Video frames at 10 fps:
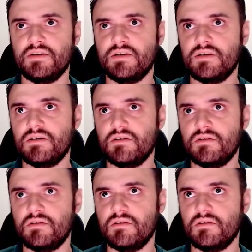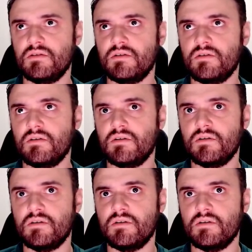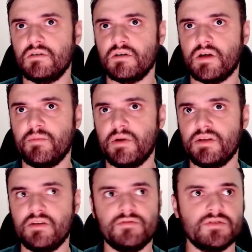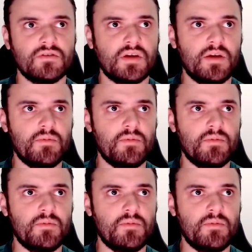here. Okay, my div is okay.